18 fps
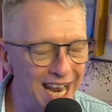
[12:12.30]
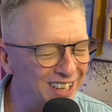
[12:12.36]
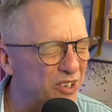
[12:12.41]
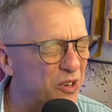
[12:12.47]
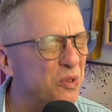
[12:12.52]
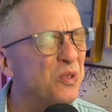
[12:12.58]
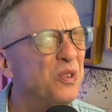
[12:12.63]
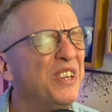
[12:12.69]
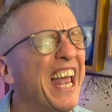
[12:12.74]

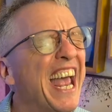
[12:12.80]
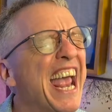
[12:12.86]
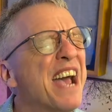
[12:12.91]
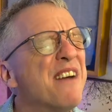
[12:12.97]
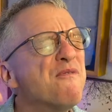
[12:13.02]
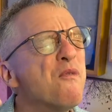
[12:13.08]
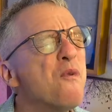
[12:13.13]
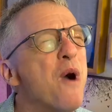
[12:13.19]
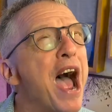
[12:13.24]
know
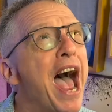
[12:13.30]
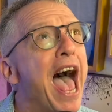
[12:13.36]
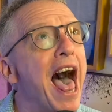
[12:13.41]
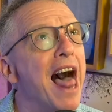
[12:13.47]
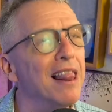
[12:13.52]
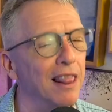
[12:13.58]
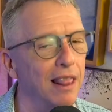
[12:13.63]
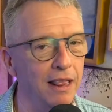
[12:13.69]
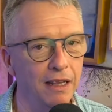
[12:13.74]
damn
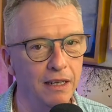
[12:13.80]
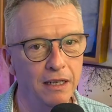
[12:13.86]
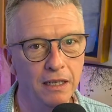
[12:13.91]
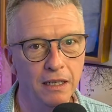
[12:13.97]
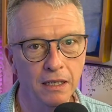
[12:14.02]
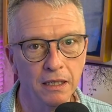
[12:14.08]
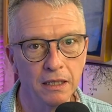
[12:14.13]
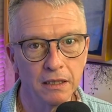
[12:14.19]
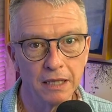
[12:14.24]
well
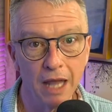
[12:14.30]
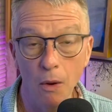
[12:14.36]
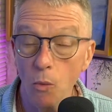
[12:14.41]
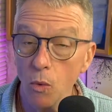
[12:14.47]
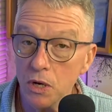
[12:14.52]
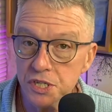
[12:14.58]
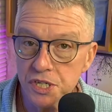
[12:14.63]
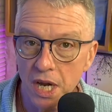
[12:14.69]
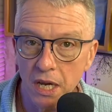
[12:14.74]
that
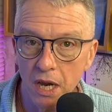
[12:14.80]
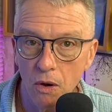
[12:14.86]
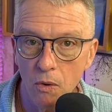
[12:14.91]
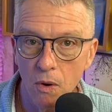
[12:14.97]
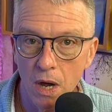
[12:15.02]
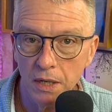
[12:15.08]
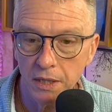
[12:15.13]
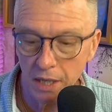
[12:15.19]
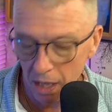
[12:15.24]
once I go
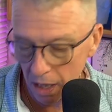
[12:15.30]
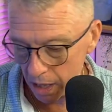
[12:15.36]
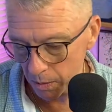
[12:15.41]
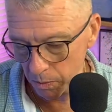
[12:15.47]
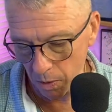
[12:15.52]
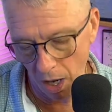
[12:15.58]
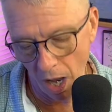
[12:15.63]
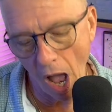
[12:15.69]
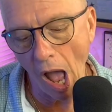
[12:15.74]
on there, I'm going
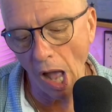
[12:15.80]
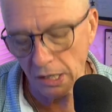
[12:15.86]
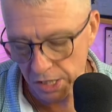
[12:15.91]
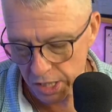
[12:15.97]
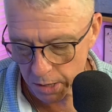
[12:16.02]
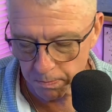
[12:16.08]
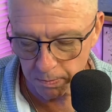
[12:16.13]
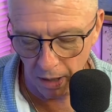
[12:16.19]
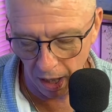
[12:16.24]
to ah,
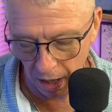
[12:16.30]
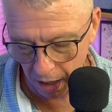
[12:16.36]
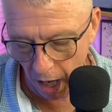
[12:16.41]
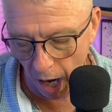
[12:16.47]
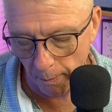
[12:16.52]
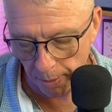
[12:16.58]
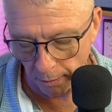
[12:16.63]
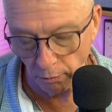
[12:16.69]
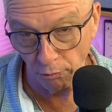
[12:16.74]
just play a
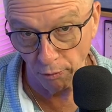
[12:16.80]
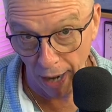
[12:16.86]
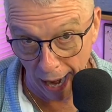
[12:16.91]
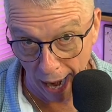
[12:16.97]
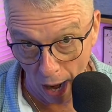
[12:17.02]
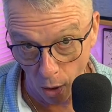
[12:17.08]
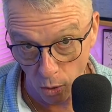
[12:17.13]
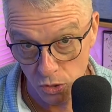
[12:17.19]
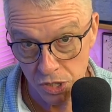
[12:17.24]
couple
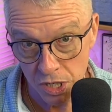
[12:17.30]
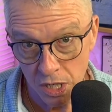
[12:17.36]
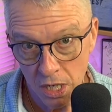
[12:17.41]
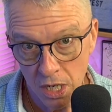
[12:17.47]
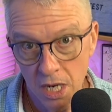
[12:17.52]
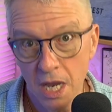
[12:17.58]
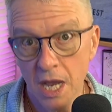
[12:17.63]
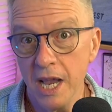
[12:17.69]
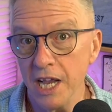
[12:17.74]
rounds,
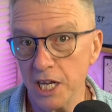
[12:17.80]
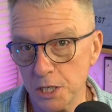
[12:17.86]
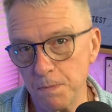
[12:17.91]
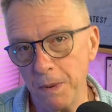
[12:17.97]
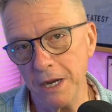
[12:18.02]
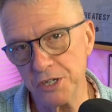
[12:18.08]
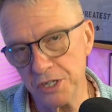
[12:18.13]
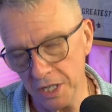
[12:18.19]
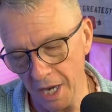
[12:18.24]

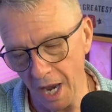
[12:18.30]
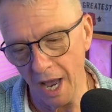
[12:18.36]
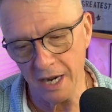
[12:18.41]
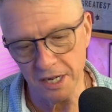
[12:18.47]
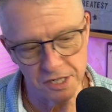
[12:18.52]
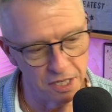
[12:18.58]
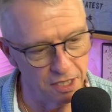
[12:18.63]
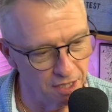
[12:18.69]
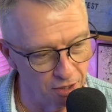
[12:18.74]
especially
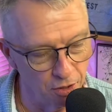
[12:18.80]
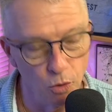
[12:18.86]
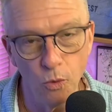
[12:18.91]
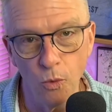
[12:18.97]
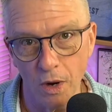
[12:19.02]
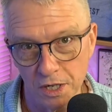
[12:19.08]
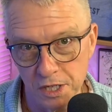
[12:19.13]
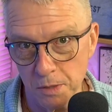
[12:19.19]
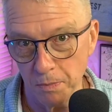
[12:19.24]
honestly the Who
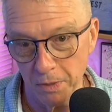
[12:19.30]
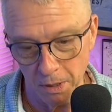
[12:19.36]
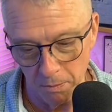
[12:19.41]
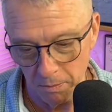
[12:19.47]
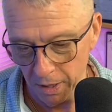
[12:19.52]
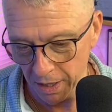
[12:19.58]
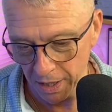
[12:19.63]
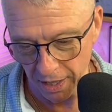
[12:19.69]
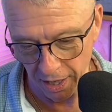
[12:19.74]
Wants to Be a
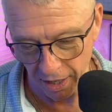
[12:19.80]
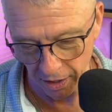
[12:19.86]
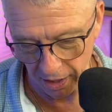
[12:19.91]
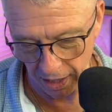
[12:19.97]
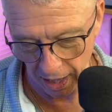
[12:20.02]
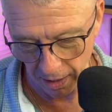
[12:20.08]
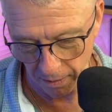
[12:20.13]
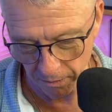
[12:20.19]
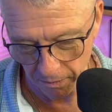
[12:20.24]
Millionaire
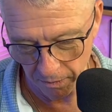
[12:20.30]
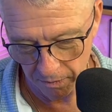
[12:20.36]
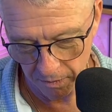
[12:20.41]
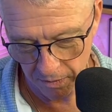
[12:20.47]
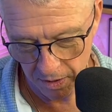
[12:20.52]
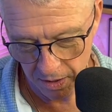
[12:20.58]
game,